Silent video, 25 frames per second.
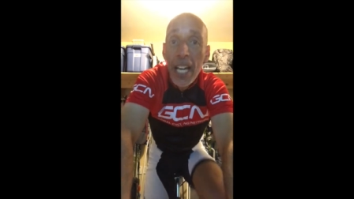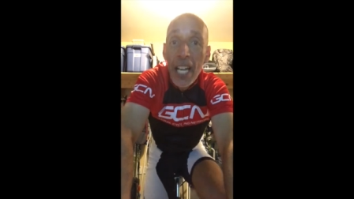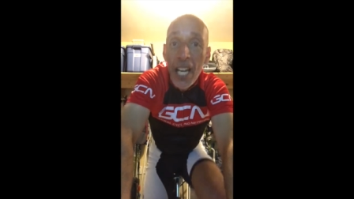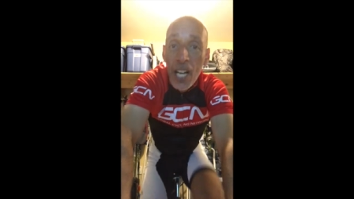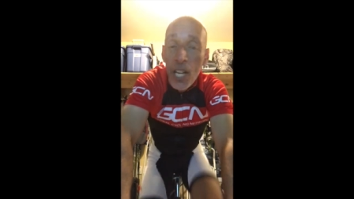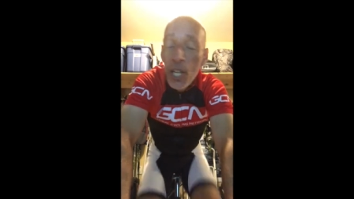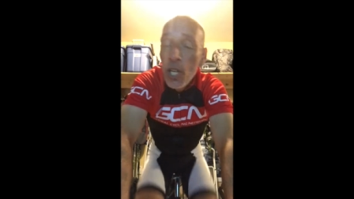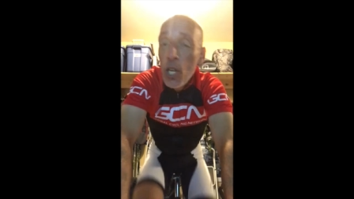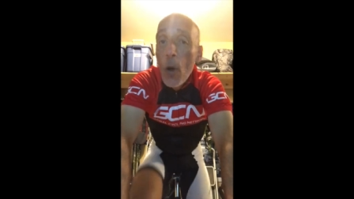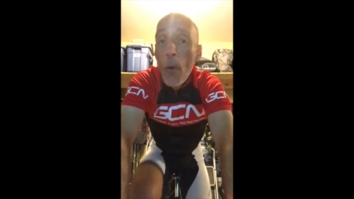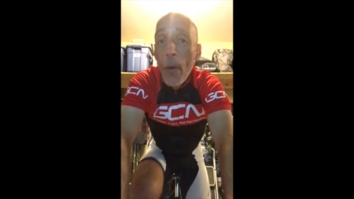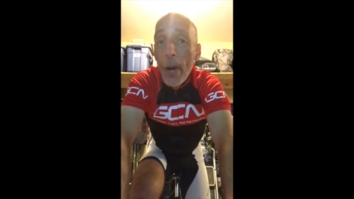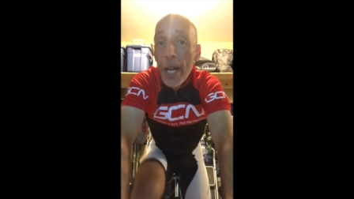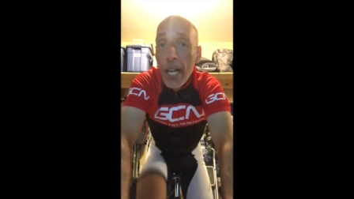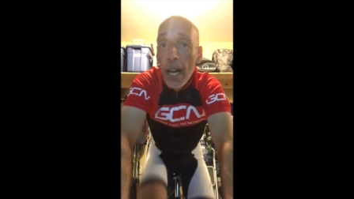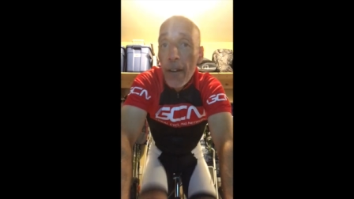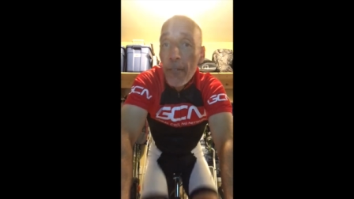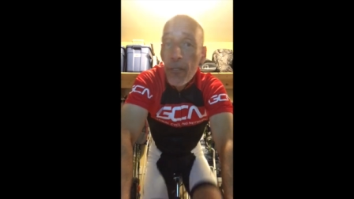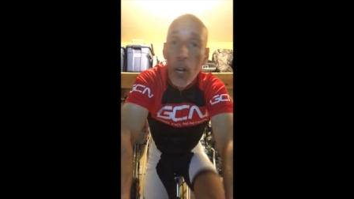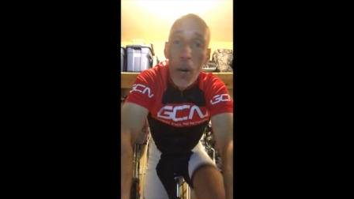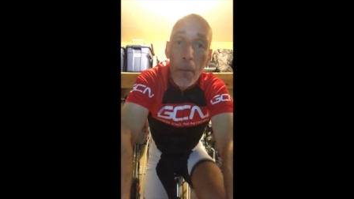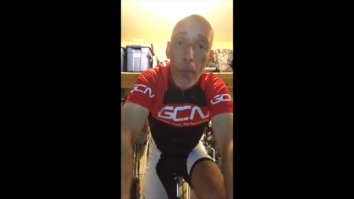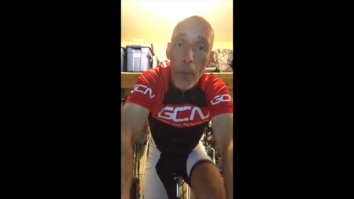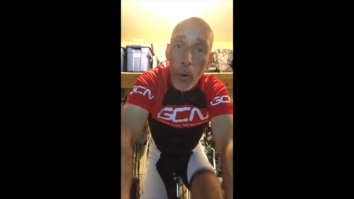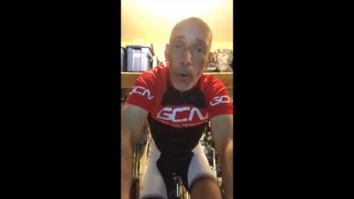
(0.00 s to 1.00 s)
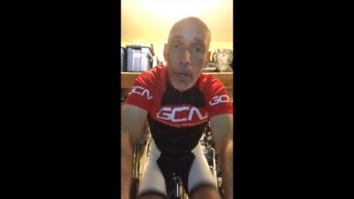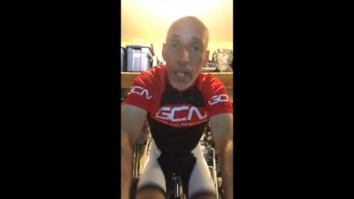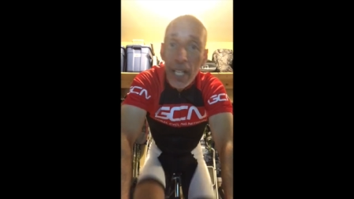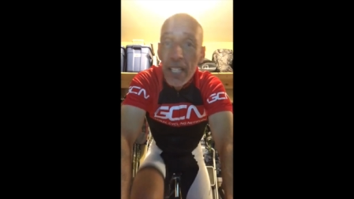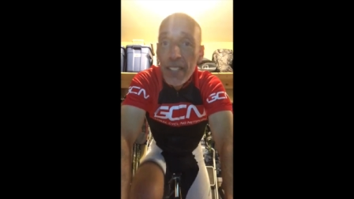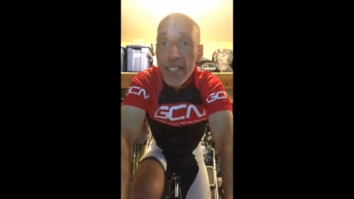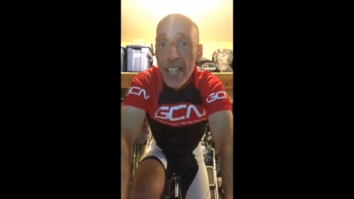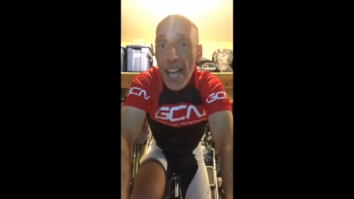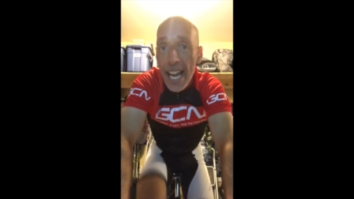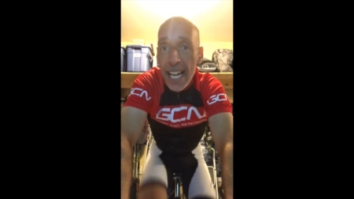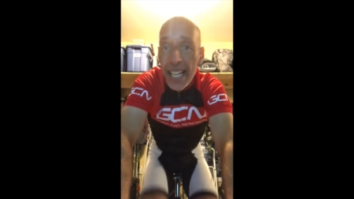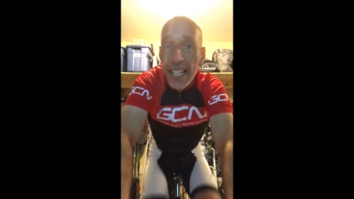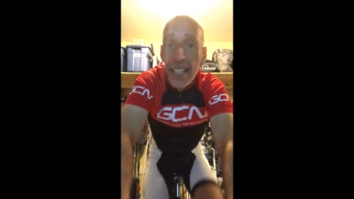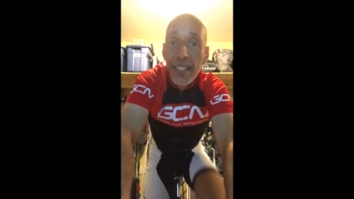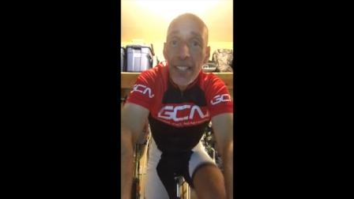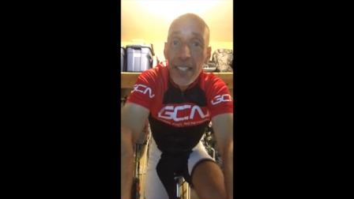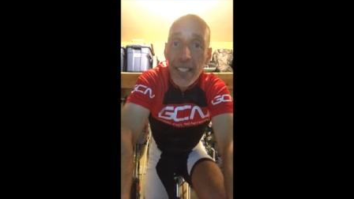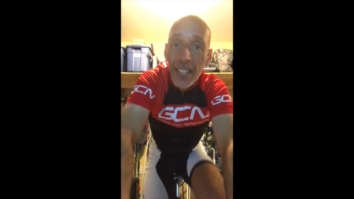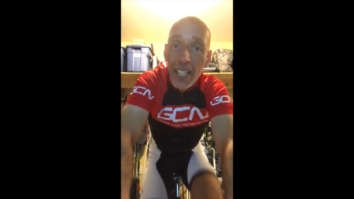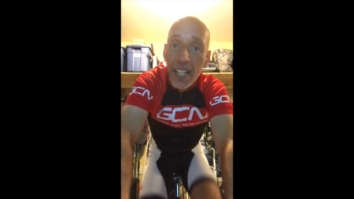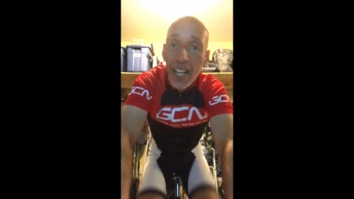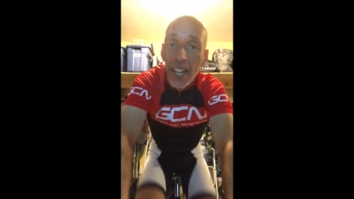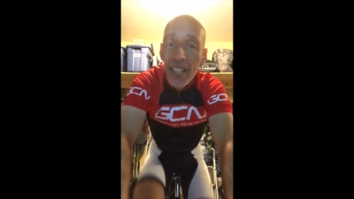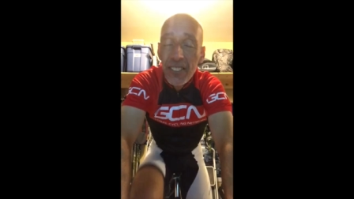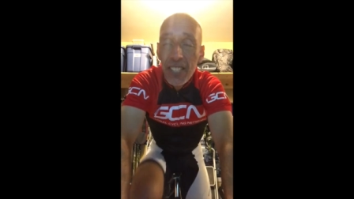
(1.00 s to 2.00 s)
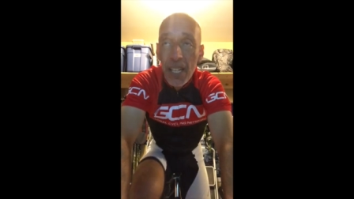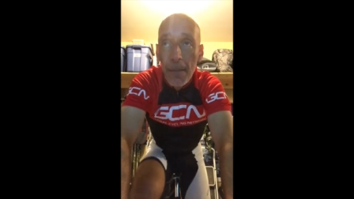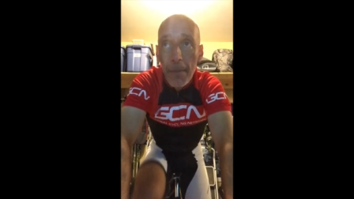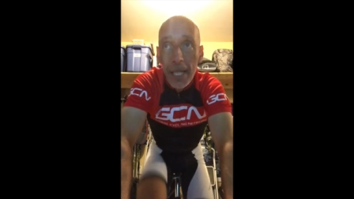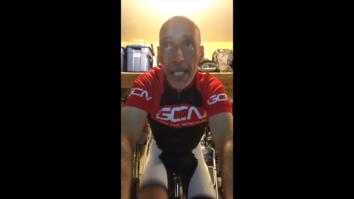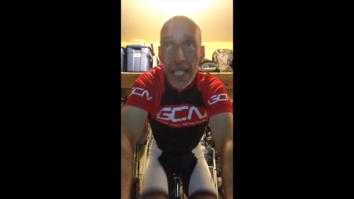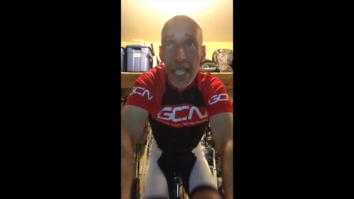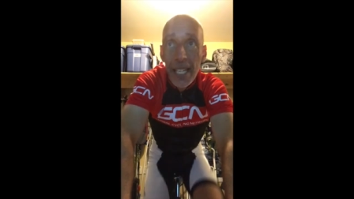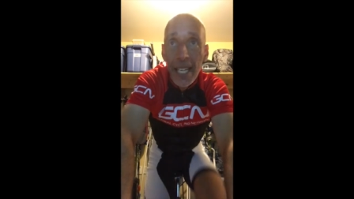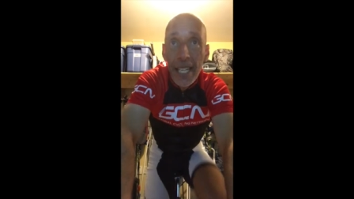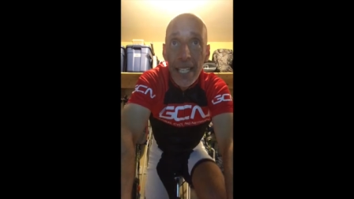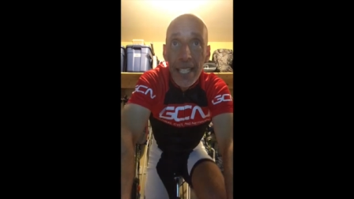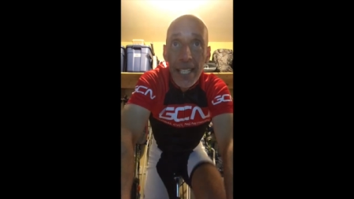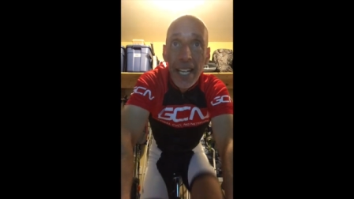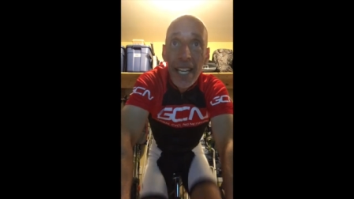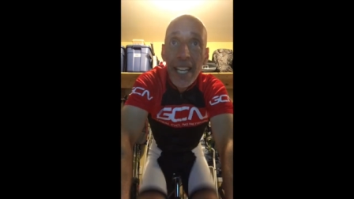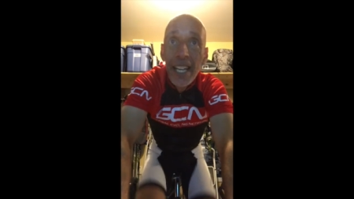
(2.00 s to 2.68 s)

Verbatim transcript: knowing I've got more in the tank than the last time I did it.